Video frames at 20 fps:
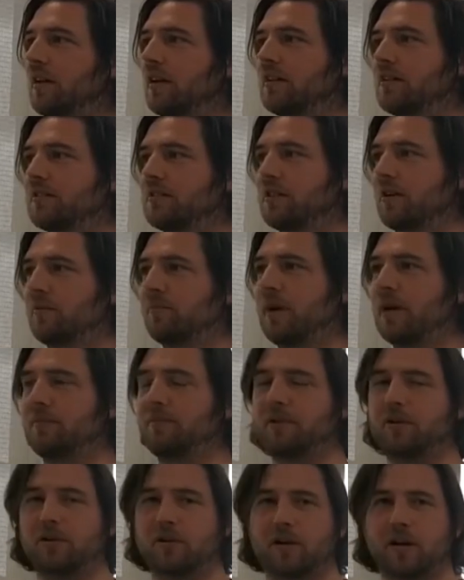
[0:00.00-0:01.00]
And so
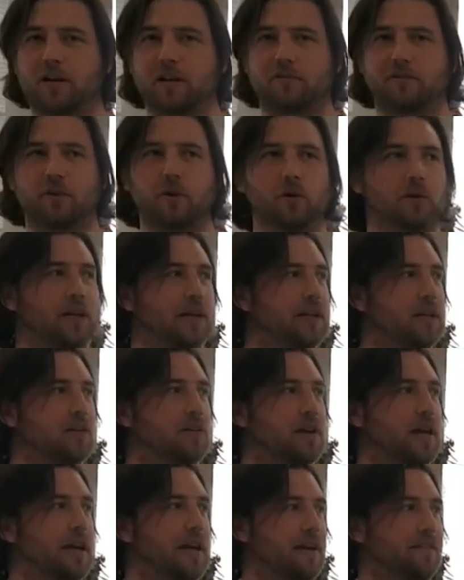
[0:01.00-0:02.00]
maybe you're kind of calling,
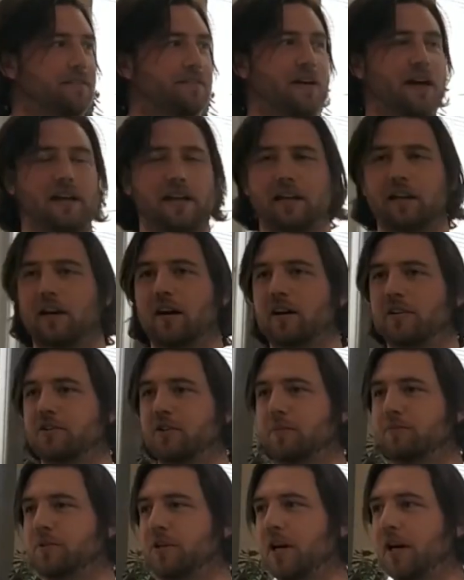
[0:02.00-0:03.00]
you're getting a fairly large
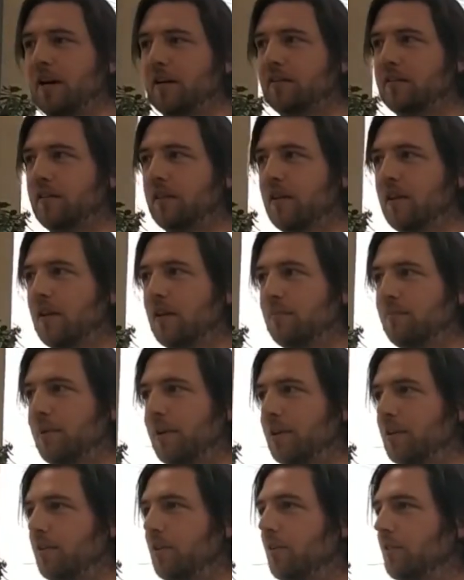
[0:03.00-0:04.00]
object,
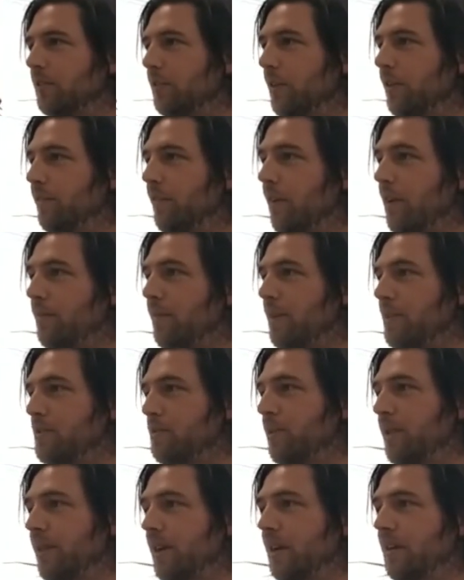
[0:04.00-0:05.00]
but you're not doing very much
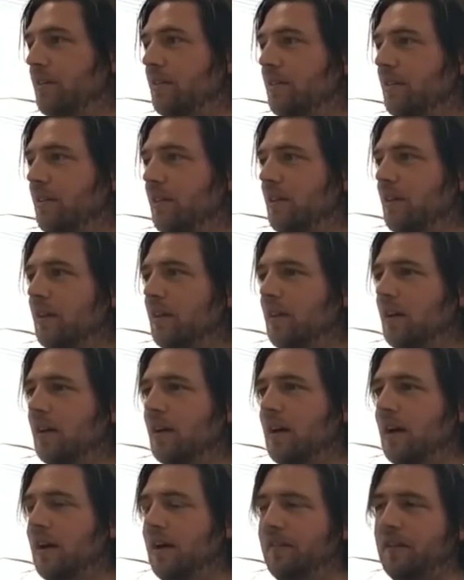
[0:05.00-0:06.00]
with it,
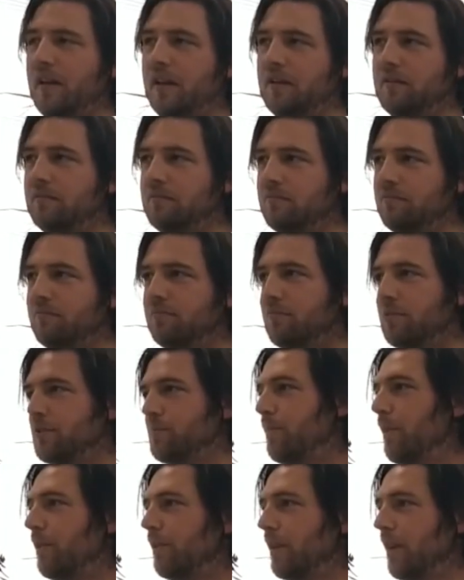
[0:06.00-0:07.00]
and then
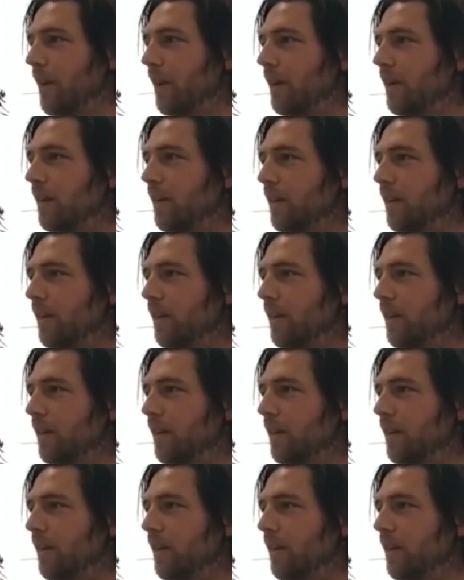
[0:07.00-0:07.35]
responding.